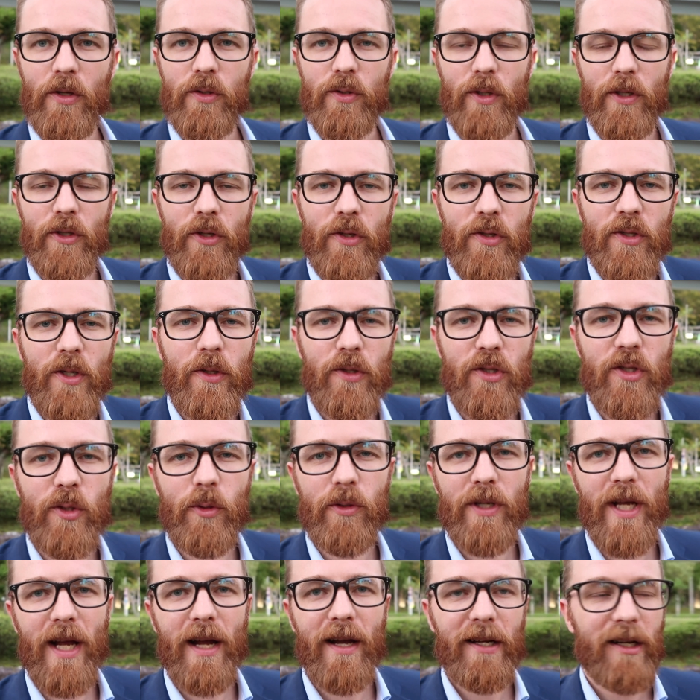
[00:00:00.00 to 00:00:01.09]
So I just got so
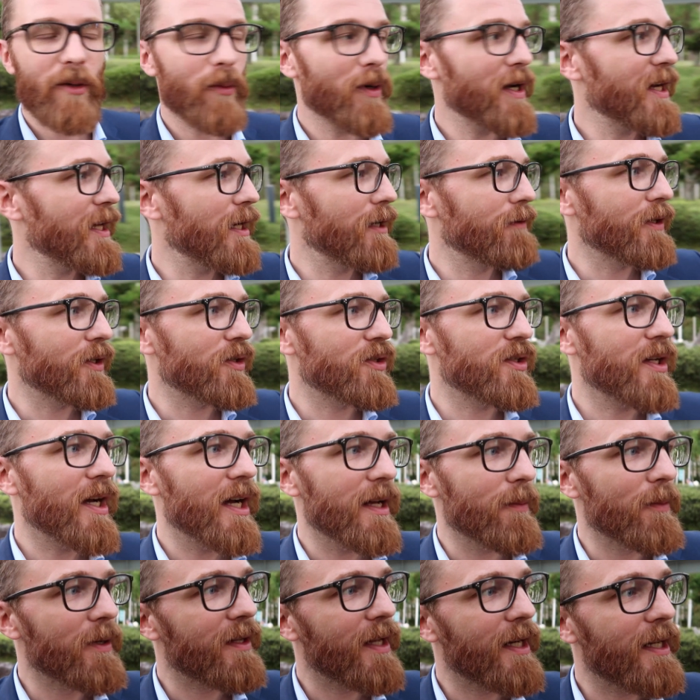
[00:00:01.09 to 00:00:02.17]
carried away out of
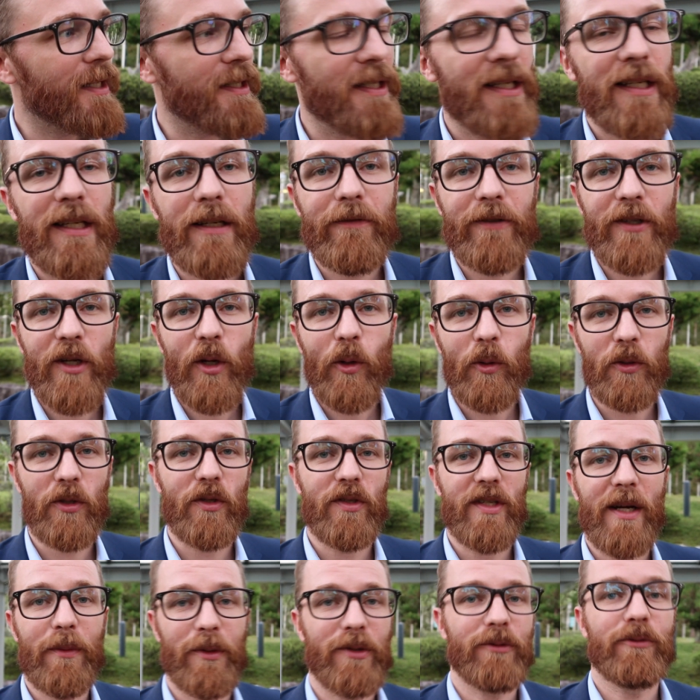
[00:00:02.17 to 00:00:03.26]
excitement that I didn't even
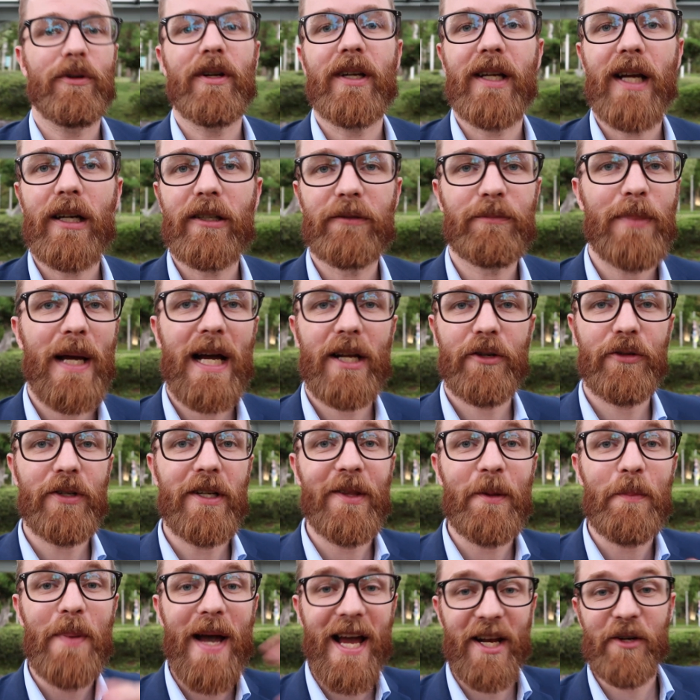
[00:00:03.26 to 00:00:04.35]
notice I was running out of battery
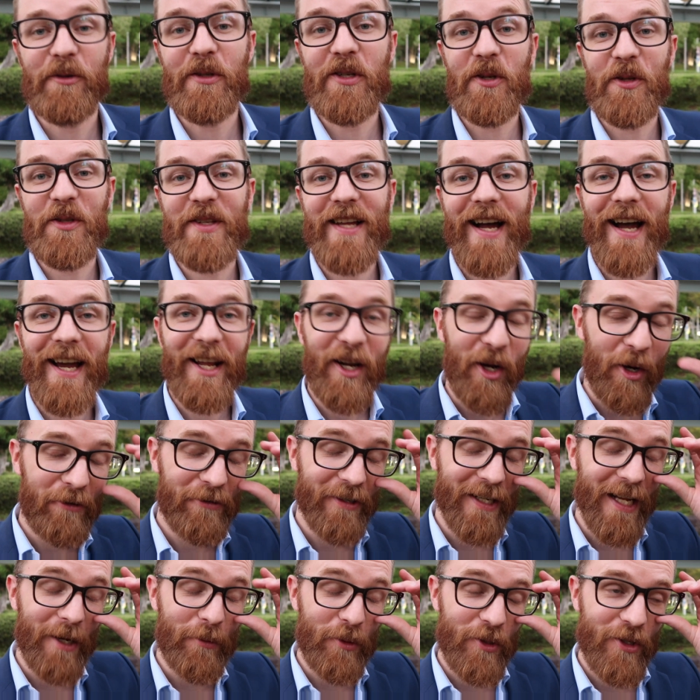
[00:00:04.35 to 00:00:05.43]
and the battery just died off.
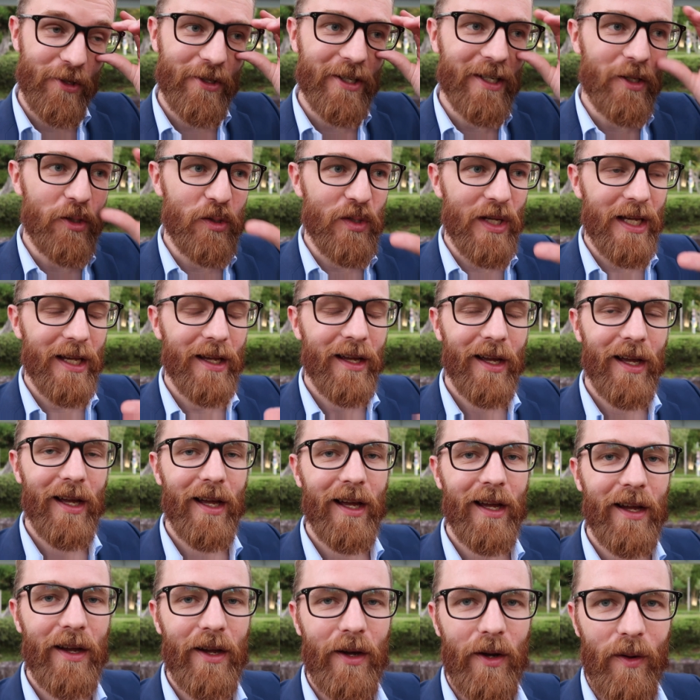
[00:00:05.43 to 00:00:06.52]
And I was just gonna say,
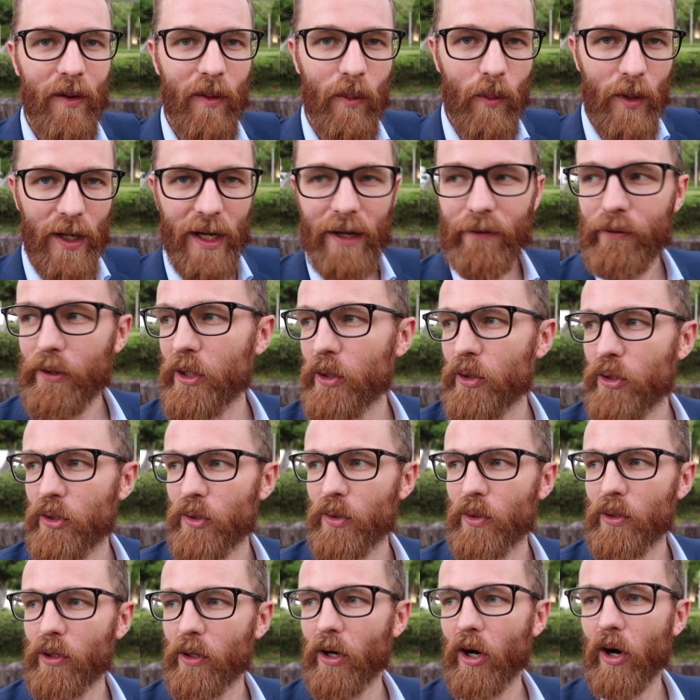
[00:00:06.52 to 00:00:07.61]
whatever you
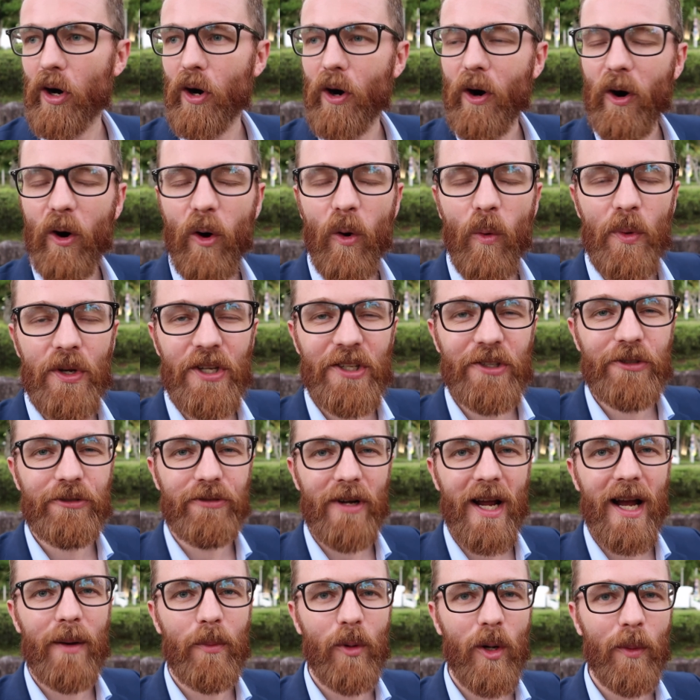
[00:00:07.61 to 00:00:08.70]
do, always
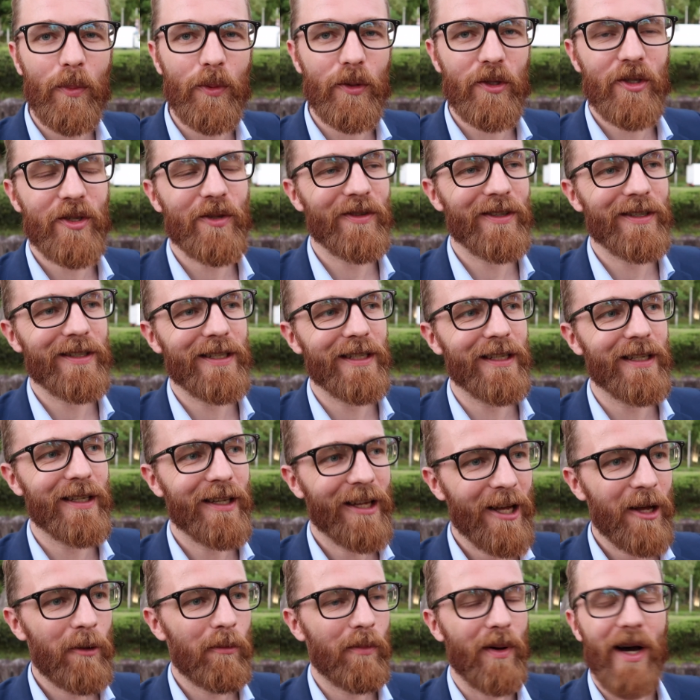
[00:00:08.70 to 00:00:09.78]
grab opportunity
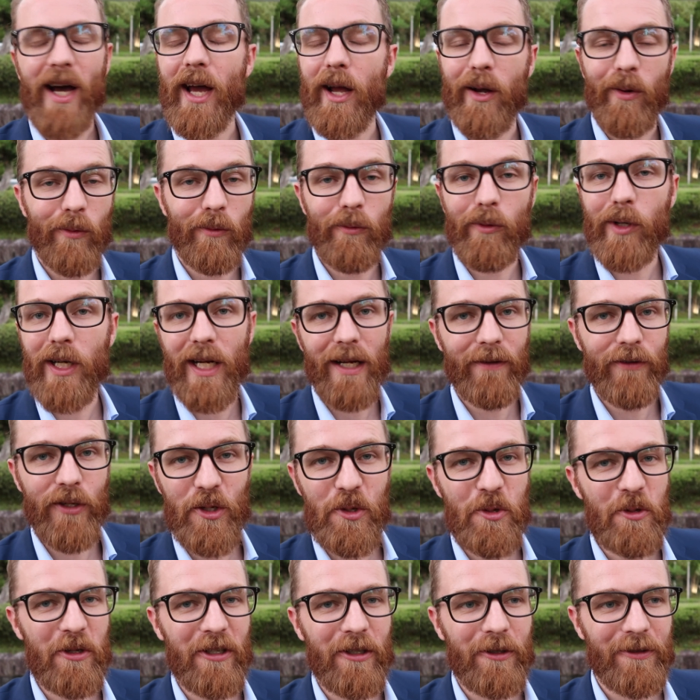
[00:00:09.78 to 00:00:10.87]
by whatever
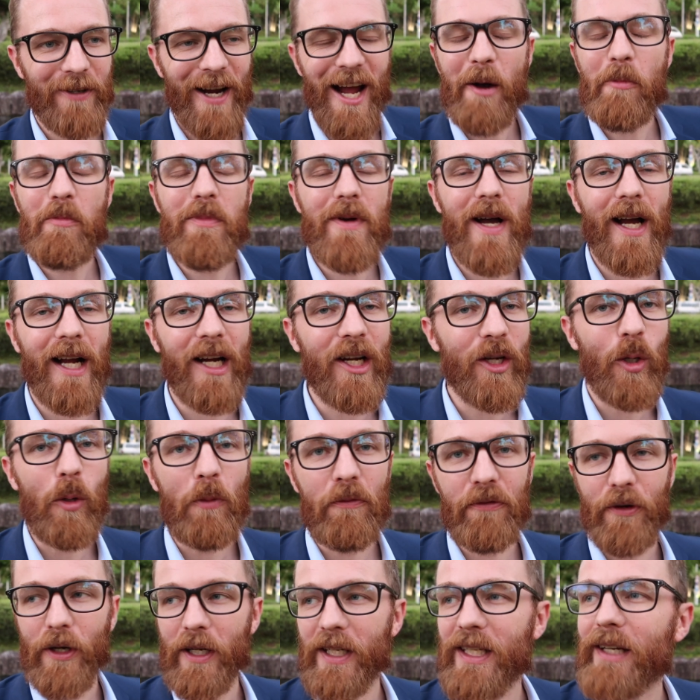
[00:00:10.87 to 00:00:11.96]
you can grab and go
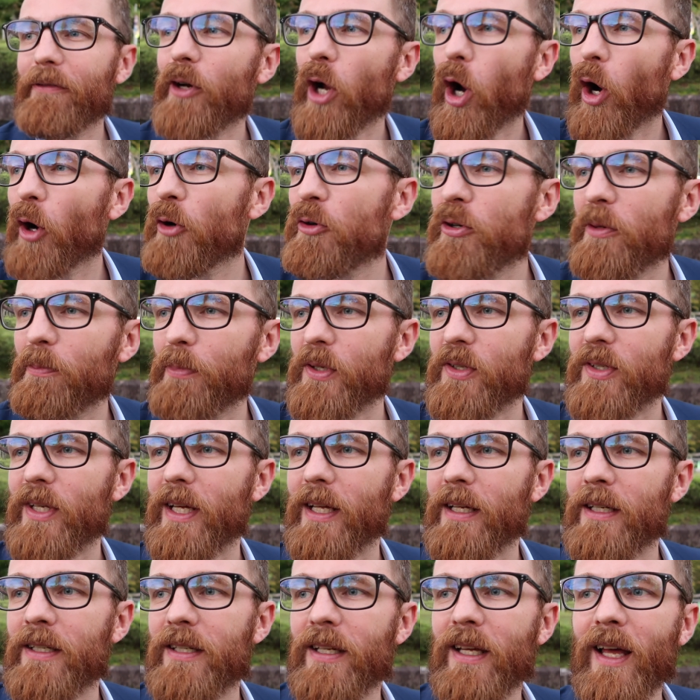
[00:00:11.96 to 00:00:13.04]
for it. Give it
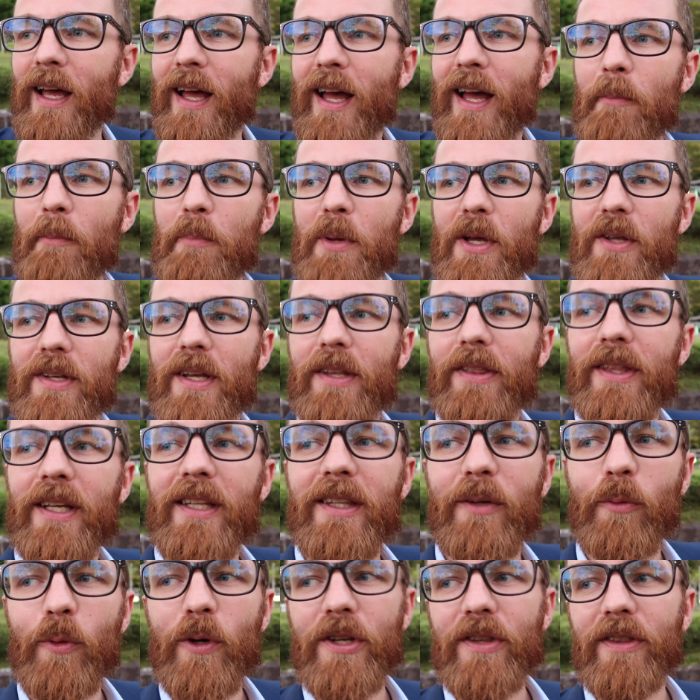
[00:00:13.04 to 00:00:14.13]
100% because I think
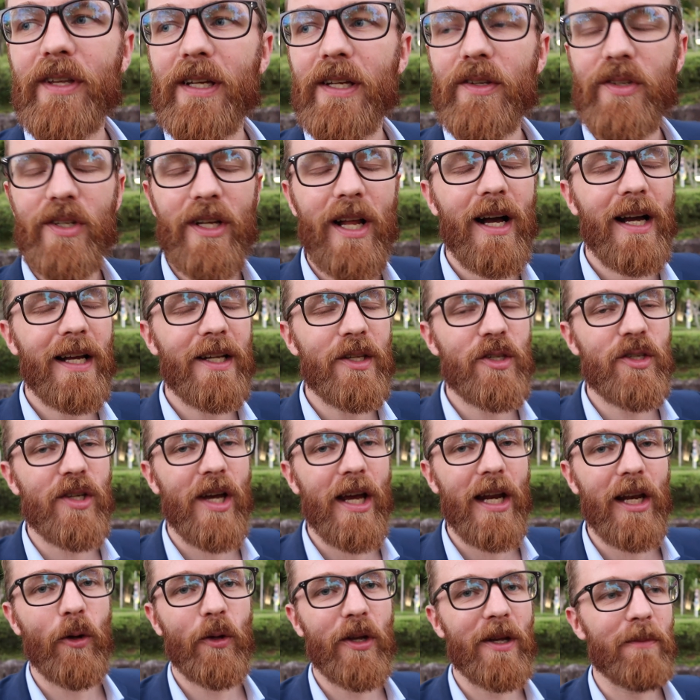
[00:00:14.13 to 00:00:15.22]
the worst thing is in
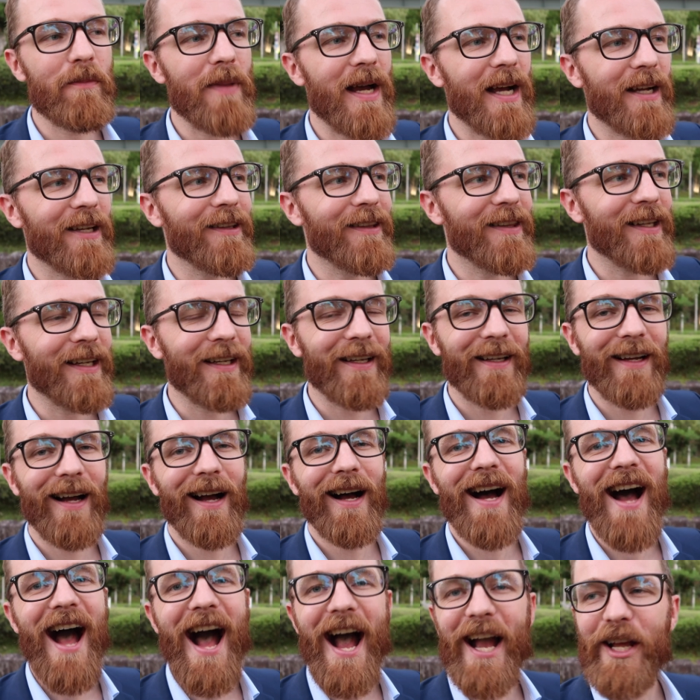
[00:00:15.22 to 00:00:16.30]
hindsight, looking back and thinking,
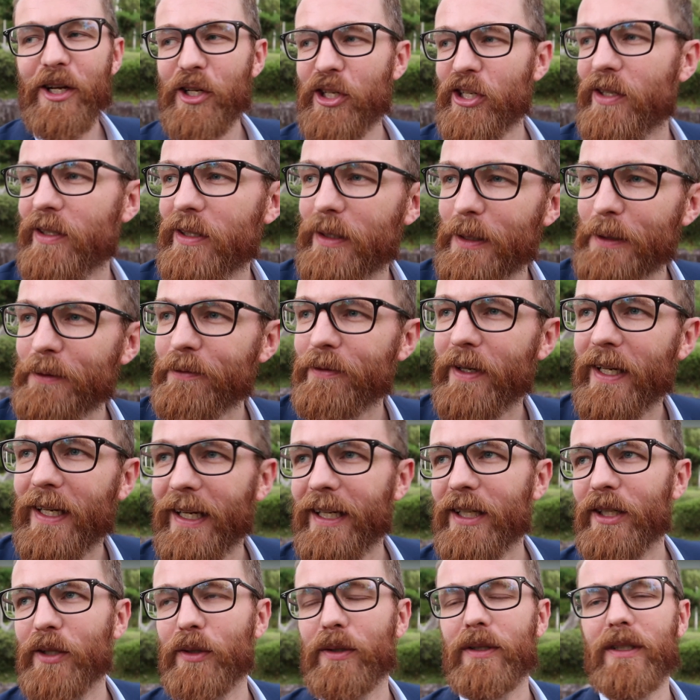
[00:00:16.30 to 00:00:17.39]
I should have and
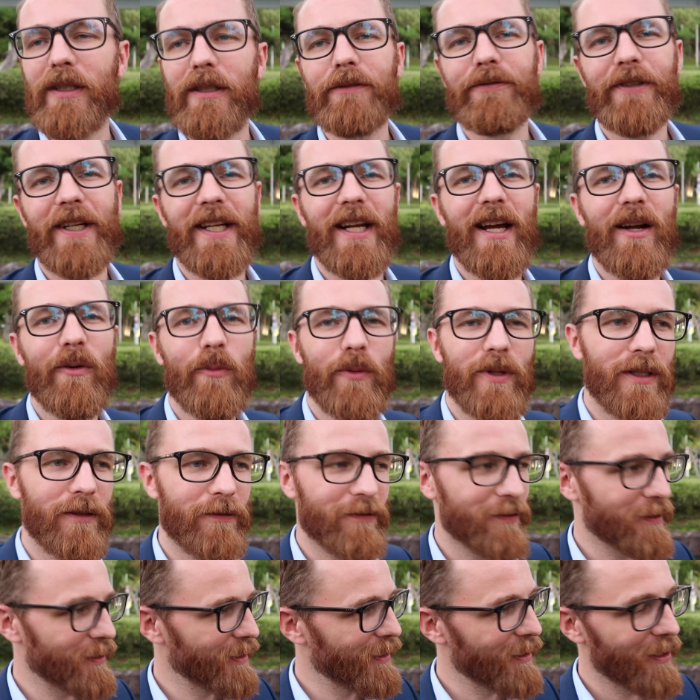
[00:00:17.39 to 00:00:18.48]
I could have and I would have.